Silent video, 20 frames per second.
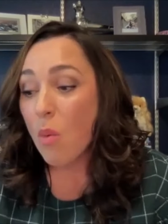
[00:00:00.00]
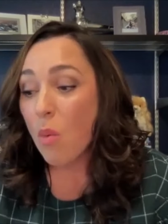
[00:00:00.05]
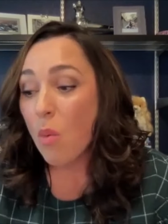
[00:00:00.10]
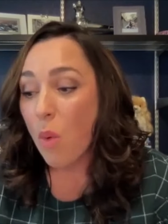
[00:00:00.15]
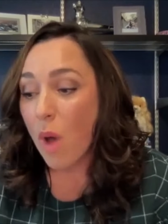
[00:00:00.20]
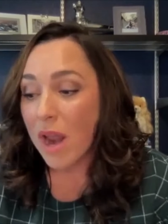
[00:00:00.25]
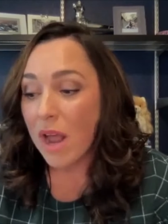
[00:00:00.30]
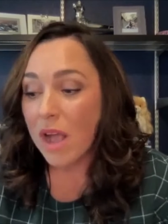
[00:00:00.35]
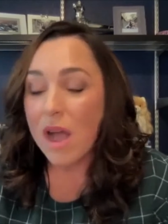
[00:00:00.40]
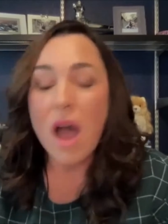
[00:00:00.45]

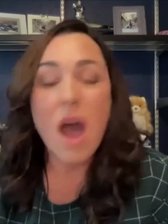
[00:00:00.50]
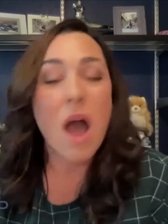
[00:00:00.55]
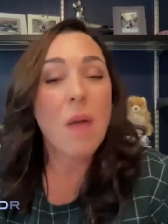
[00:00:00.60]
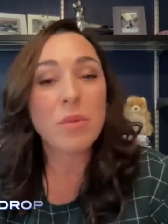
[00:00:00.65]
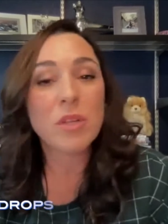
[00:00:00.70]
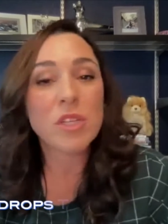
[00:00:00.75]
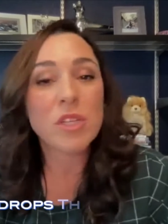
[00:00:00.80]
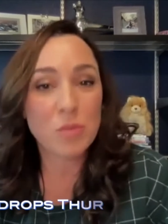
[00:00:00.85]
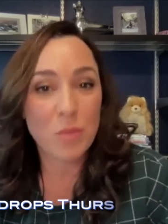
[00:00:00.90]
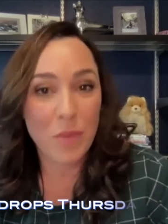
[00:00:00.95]
What
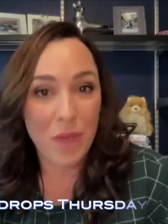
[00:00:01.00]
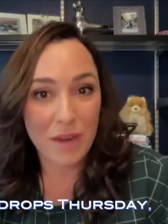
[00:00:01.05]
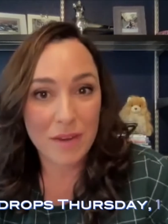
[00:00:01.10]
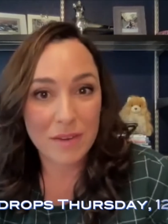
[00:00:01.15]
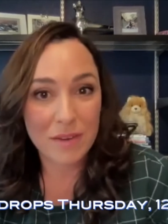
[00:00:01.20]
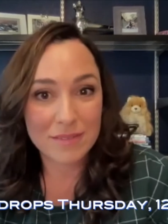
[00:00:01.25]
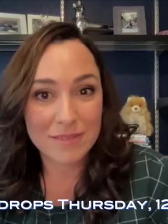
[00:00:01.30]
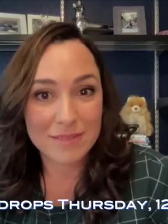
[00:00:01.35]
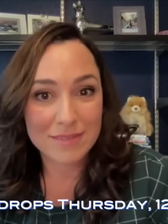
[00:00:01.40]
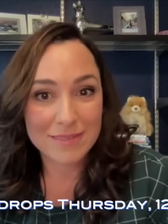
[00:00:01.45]

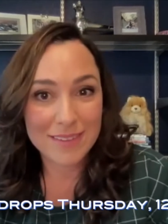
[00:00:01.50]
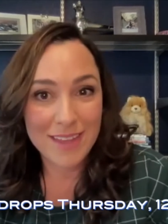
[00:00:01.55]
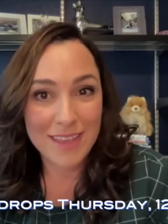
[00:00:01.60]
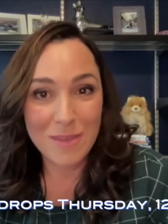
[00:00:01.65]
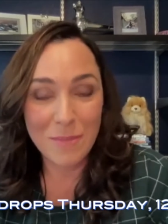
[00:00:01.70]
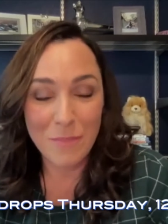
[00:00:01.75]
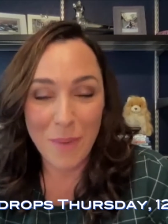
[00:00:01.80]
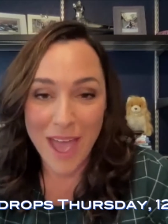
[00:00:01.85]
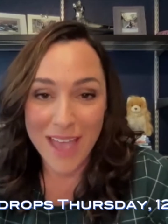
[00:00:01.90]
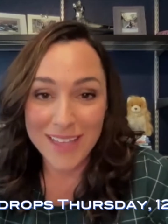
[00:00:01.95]
accomplishment
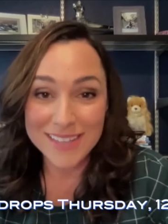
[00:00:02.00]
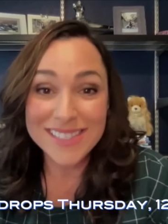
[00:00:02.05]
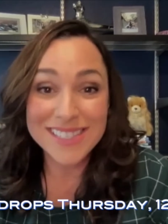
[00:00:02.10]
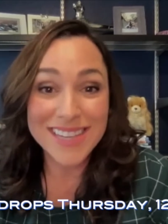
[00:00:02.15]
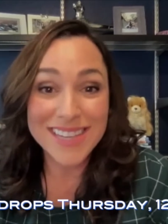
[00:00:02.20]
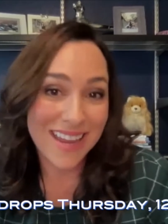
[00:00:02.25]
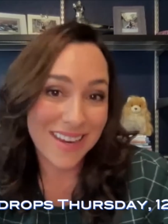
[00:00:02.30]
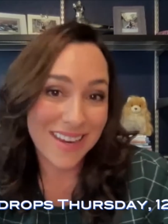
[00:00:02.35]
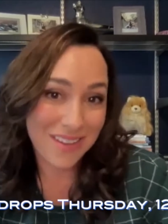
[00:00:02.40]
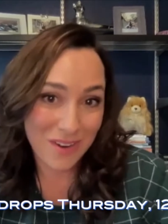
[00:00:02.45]
in the
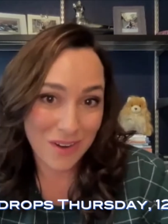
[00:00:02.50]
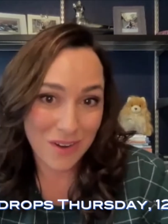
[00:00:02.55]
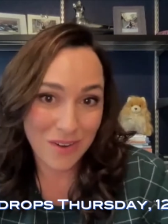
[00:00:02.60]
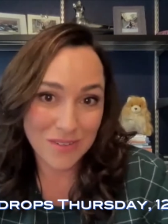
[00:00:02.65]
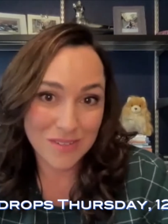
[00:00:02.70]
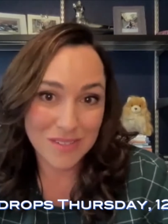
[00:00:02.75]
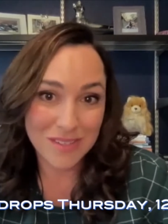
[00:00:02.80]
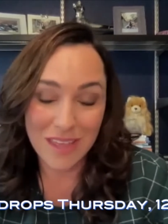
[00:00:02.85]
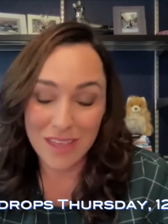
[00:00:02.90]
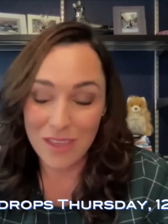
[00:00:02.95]
past 10
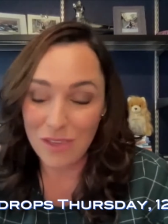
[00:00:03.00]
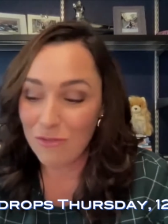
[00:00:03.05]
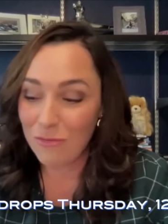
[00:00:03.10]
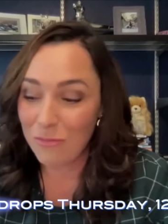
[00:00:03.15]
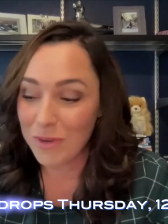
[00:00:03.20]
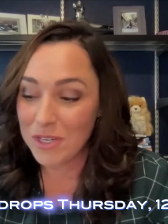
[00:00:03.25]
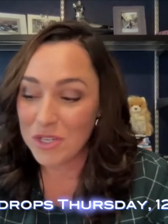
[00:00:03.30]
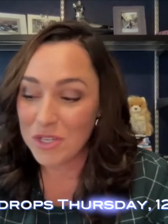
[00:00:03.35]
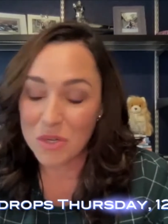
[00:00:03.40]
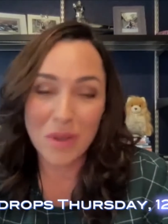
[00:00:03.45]
years that
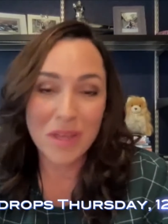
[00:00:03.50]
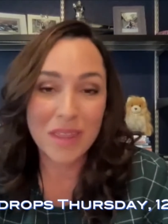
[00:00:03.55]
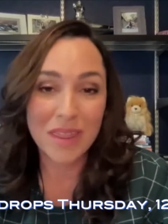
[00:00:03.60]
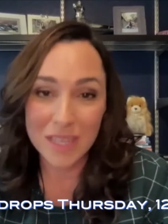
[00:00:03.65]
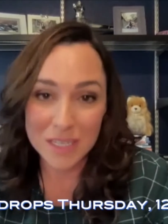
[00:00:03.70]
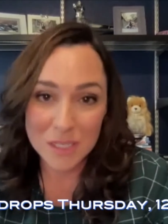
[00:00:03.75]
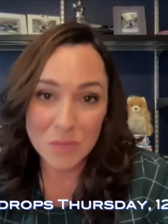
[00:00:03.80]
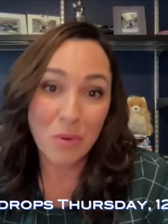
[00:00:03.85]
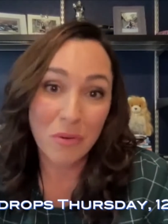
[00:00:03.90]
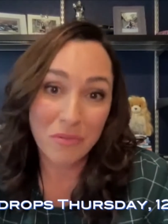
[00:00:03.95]
you've been
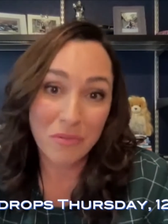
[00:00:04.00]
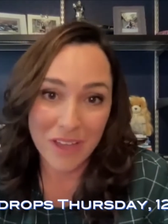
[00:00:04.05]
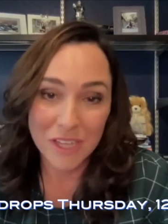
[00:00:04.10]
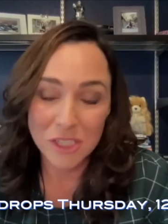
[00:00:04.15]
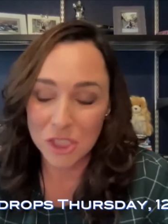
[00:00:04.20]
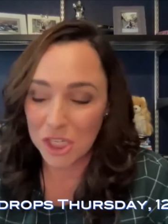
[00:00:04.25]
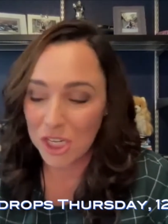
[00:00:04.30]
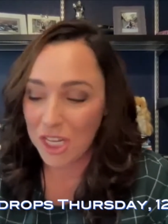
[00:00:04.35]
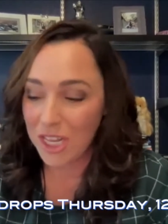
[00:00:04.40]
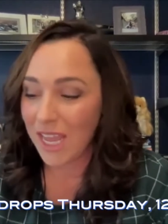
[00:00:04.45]
doing this
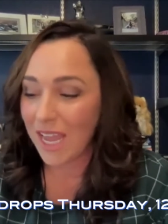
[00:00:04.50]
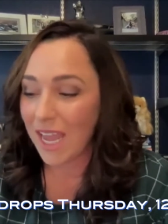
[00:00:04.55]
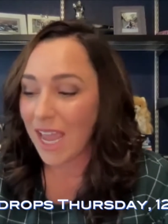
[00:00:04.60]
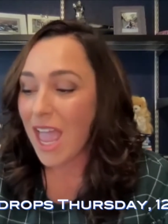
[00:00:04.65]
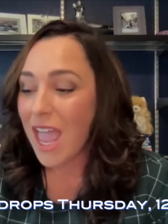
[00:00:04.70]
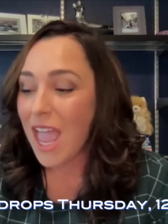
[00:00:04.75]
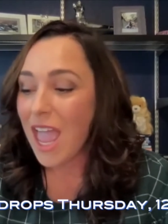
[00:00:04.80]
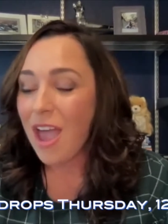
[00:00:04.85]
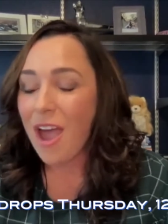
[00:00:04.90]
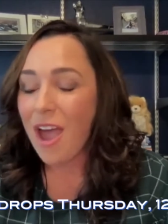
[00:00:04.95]

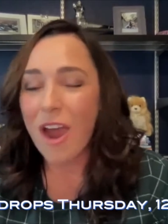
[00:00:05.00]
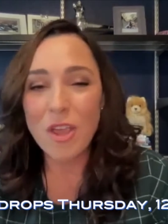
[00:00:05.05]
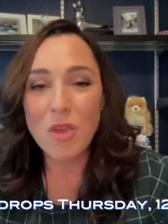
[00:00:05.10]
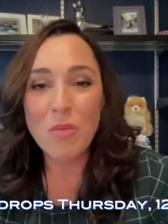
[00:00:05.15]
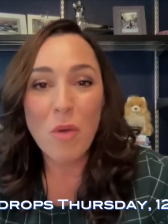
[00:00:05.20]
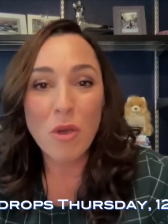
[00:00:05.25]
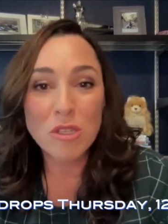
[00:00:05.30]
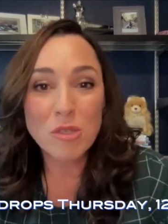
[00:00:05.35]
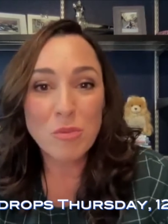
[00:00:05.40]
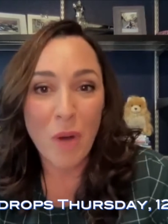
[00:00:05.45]
professionally are
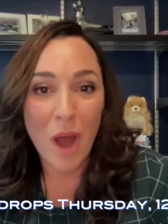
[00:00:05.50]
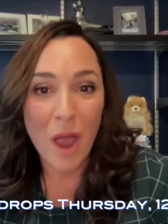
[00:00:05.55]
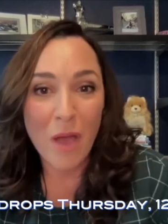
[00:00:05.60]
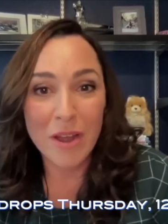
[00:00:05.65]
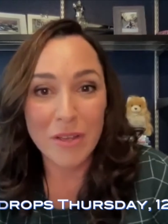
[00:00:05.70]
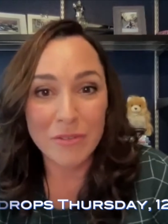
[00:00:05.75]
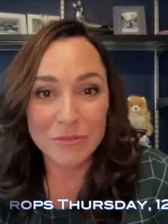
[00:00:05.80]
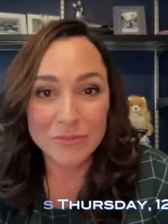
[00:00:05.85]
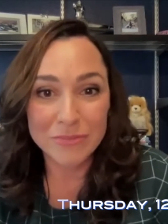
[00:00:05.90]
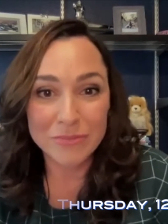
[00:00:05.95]
you most
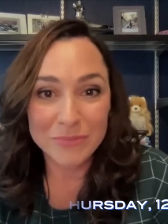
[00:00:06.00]
proud of?